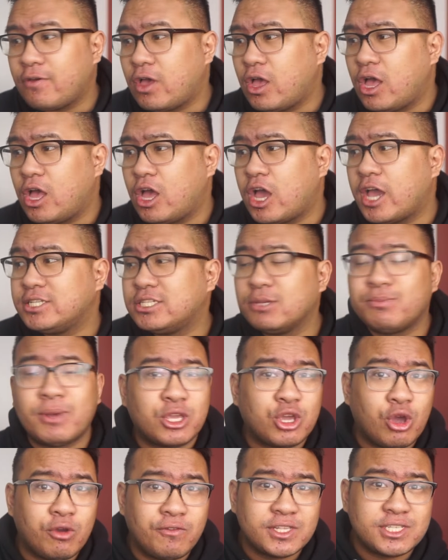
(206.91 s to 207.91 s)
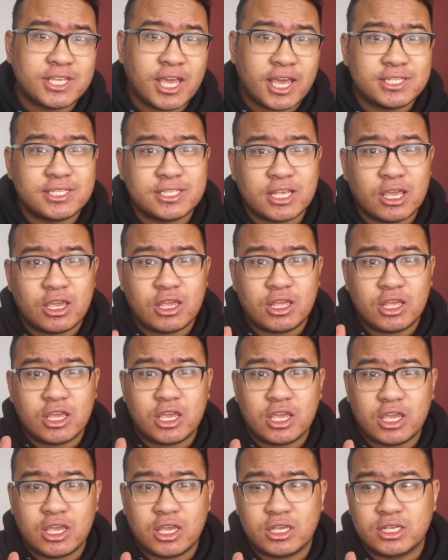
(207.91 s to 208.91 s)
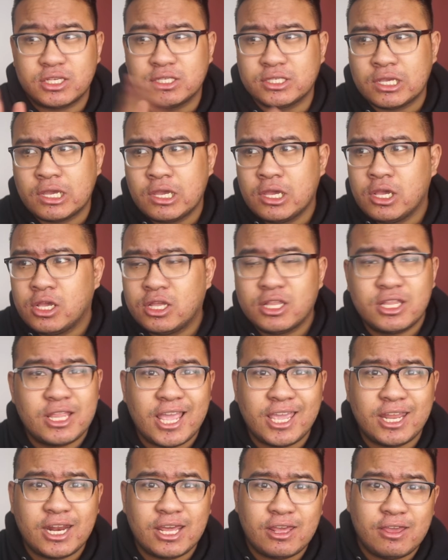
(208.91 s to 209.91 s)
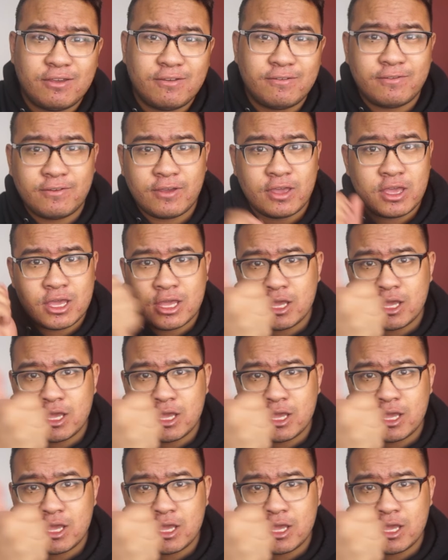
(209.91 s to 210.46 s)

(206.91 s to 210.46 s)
I did my COVID test. It is negative.